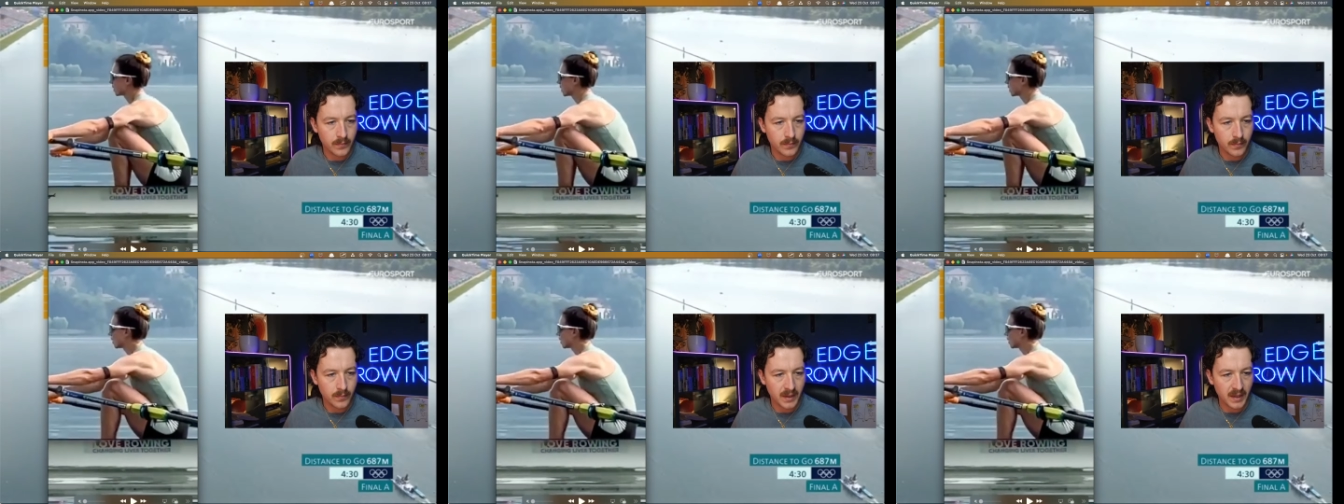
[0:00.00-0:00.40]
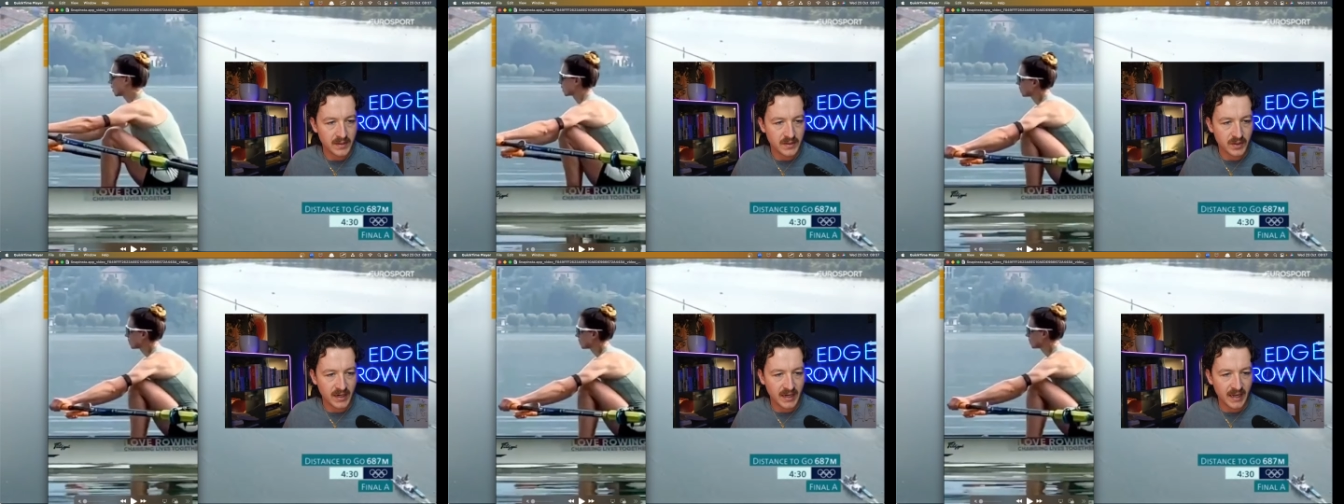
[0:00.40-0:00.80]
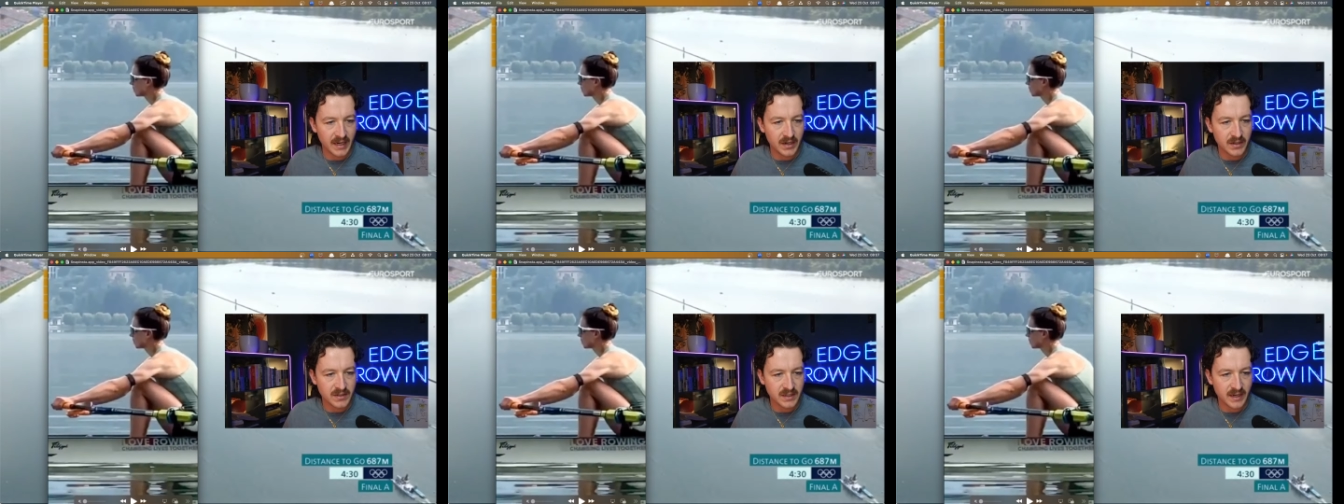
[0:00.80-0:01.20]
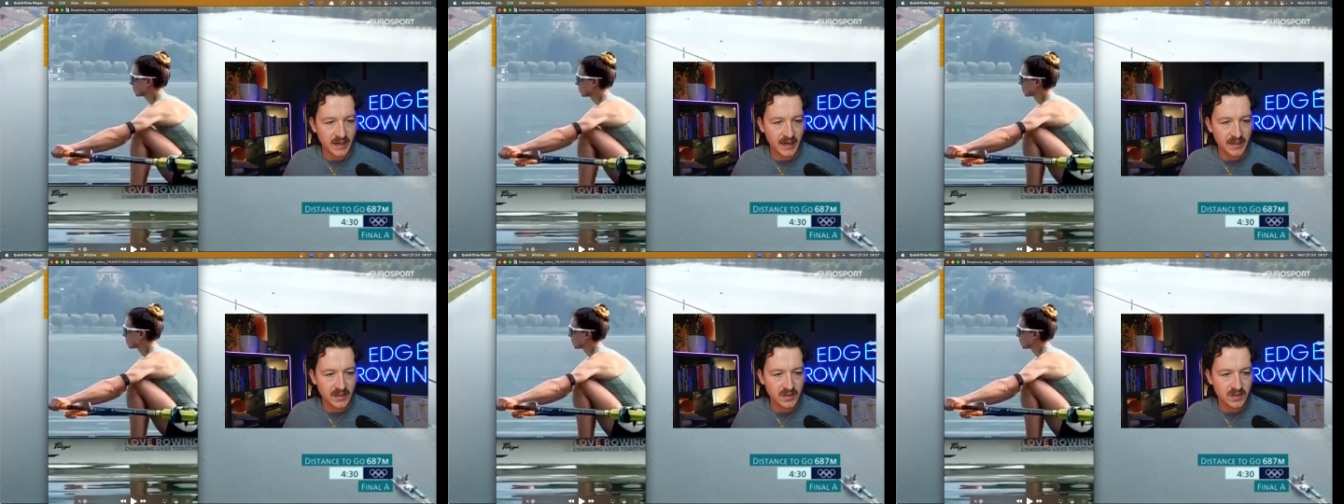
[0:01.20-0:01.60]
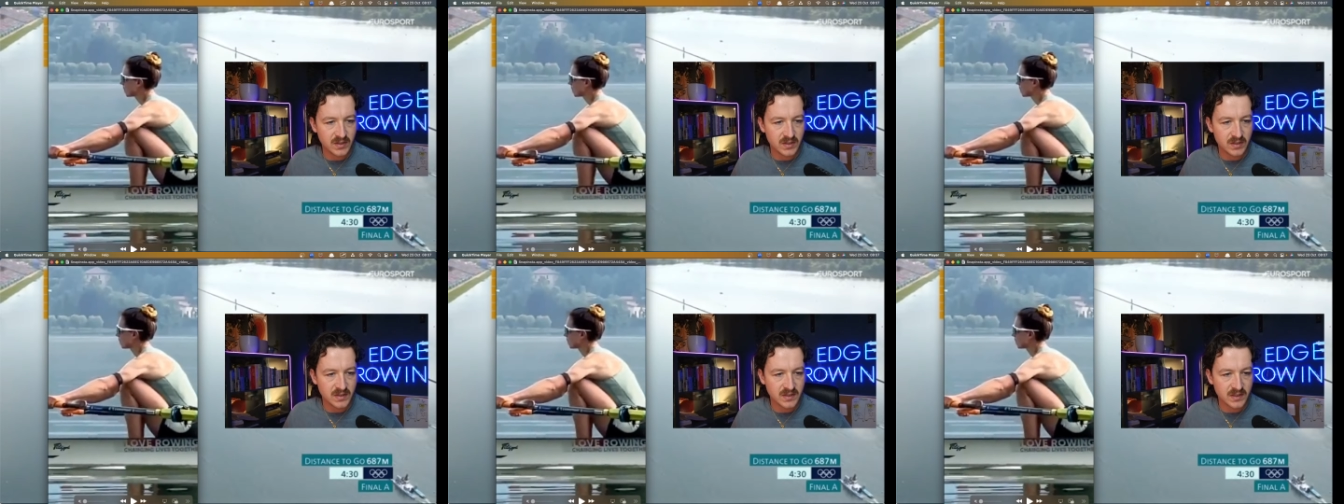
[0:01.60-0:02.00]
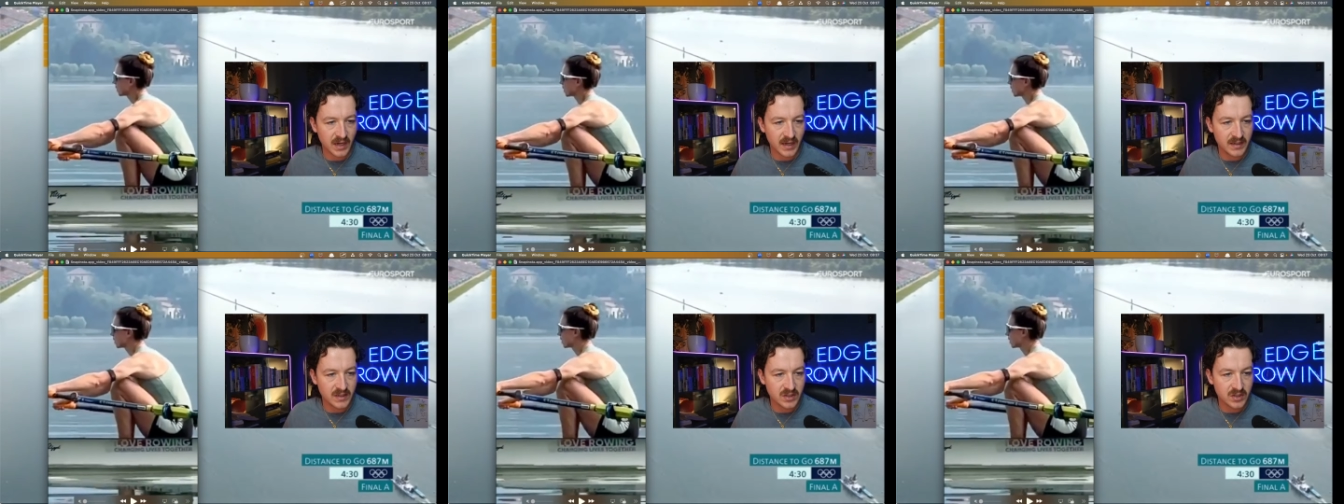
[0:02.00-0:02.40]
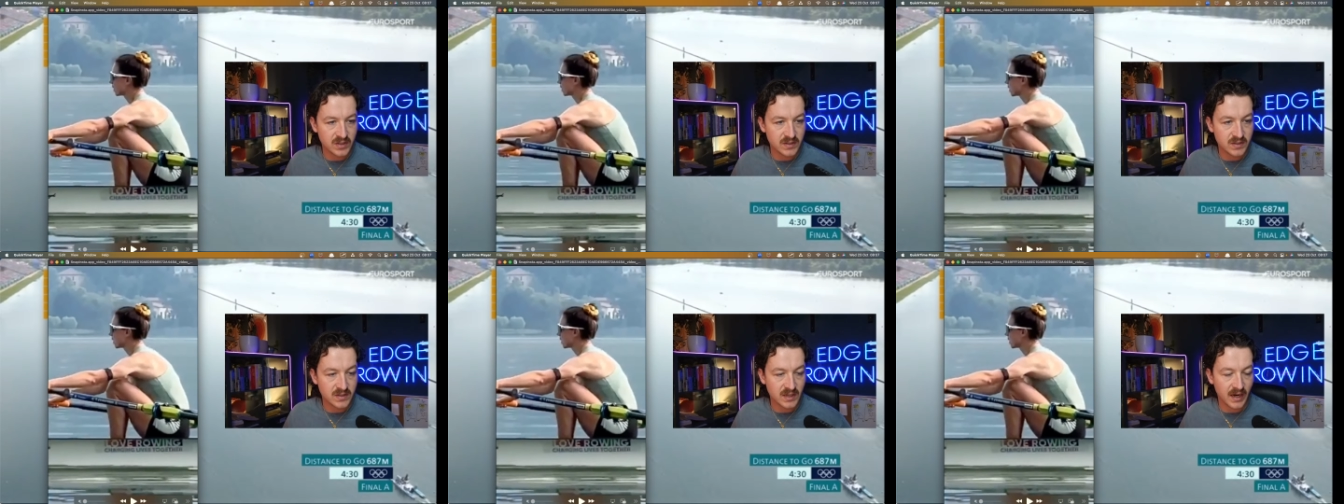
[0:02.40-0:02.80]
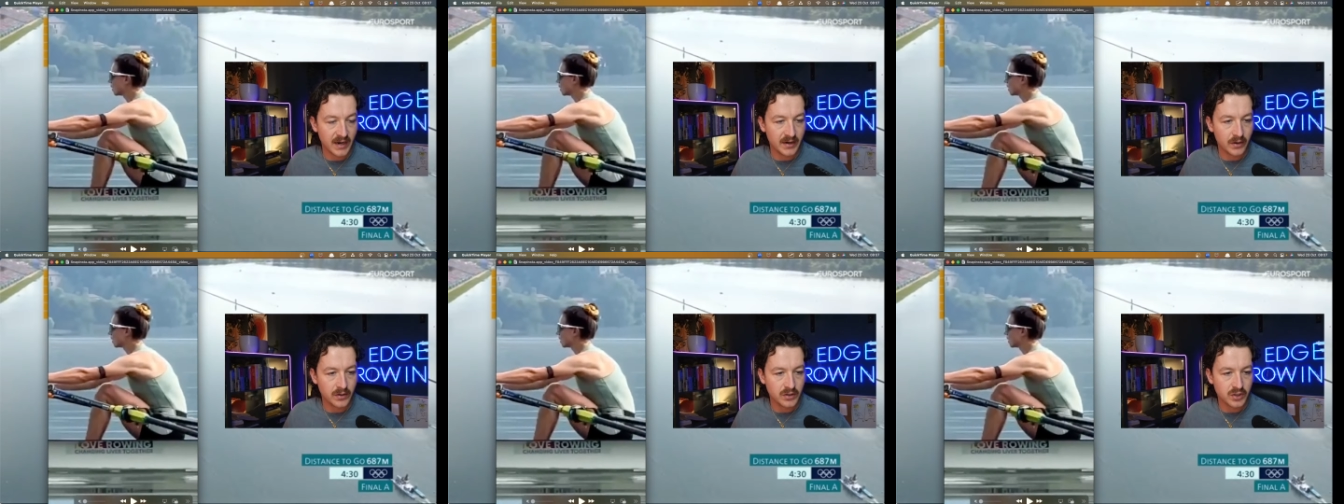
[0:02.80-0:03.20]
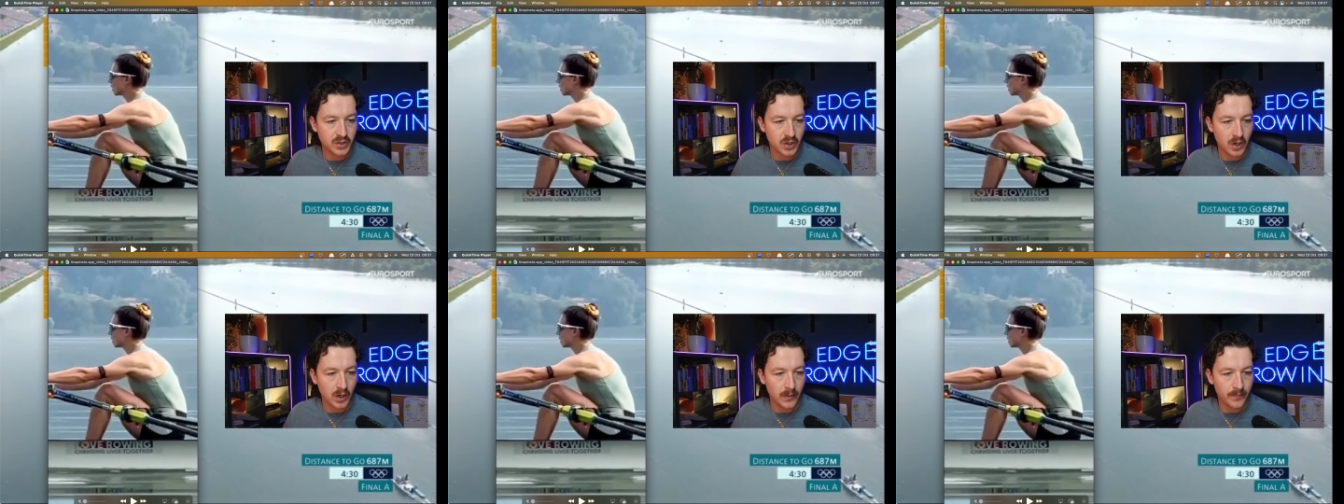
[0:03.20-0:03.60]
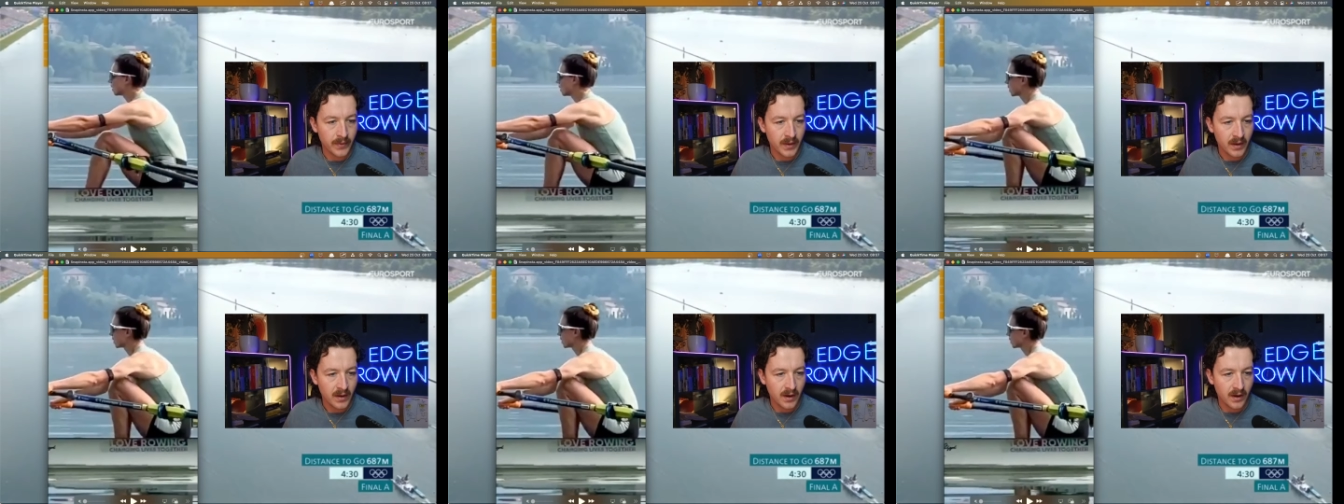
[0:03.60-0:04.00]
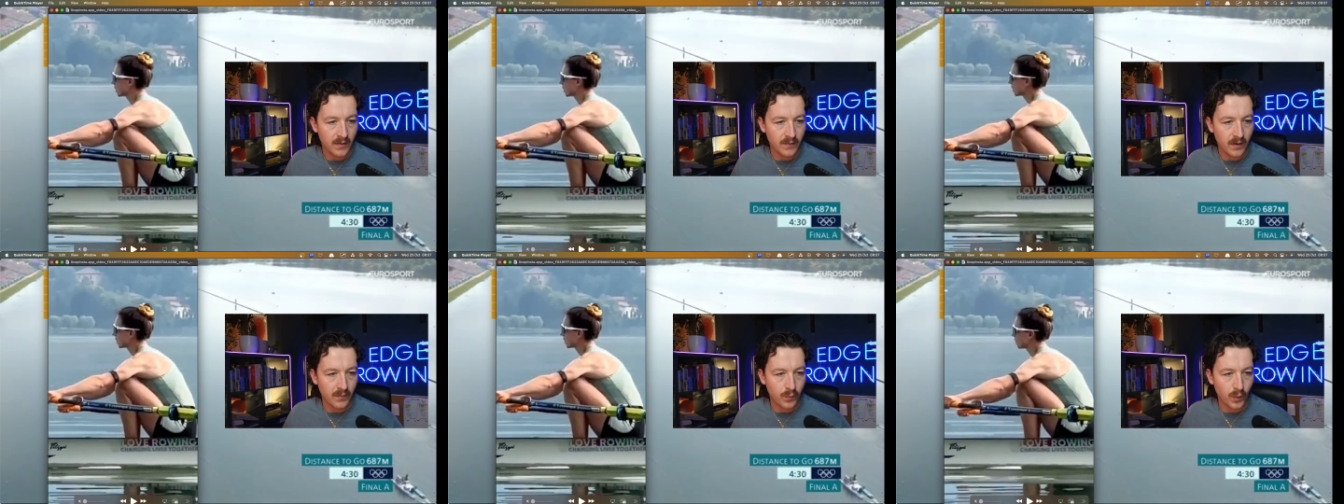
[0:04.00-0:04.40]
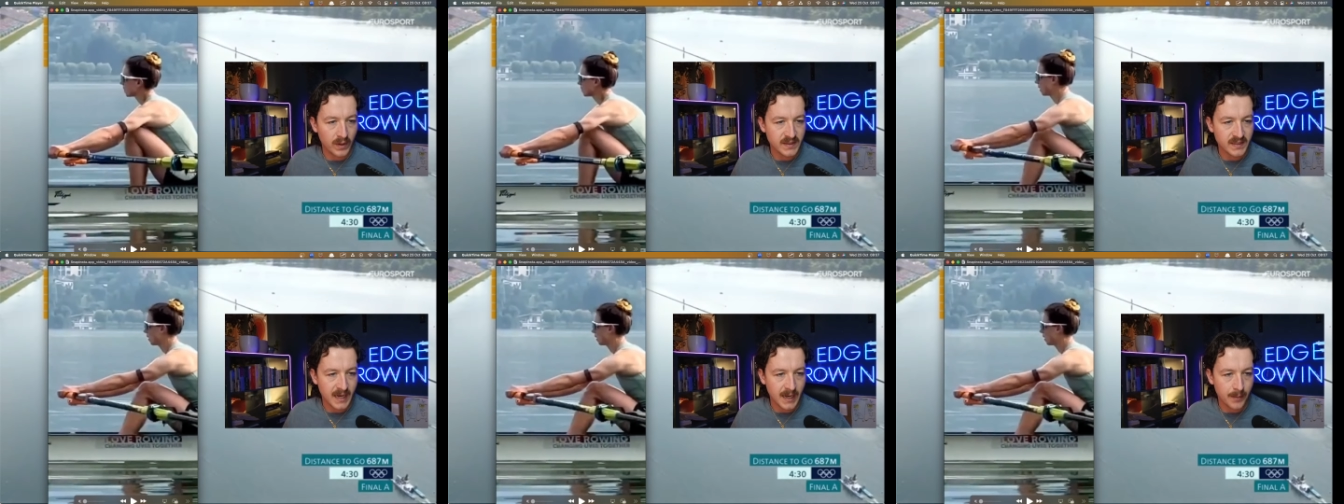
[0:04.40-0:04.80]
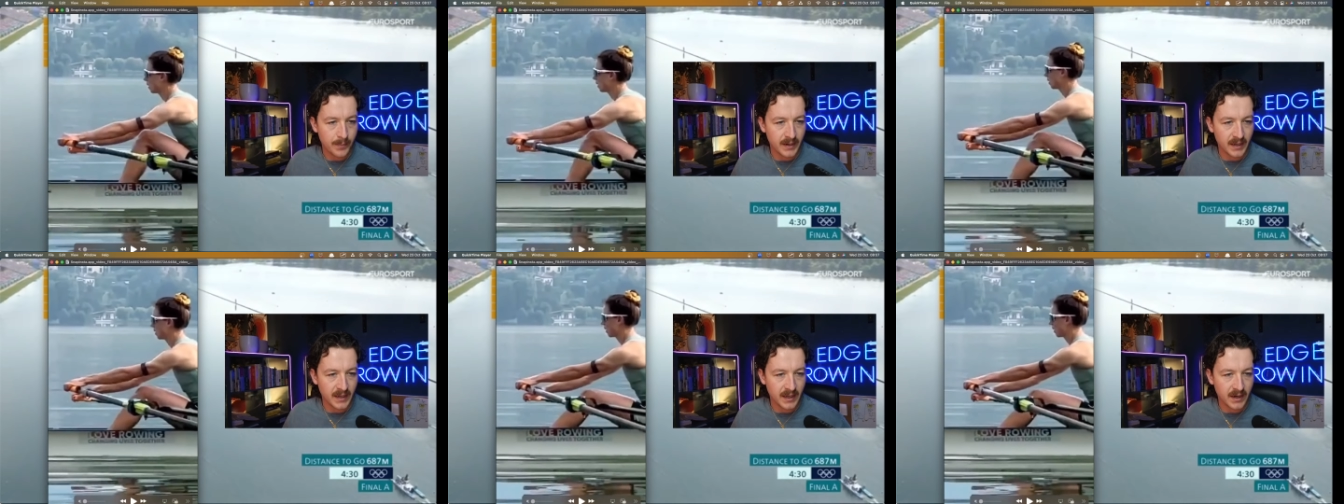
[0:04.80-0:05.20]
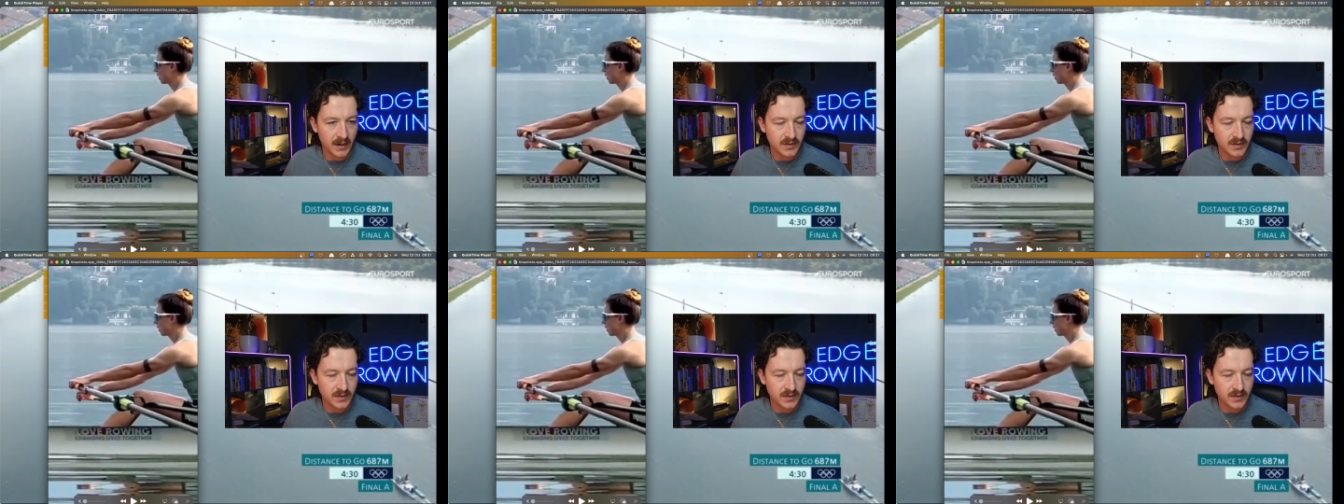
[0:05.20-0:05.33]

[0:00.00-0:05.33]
yeah, so again, here's a nice side-on shot of what's happening here.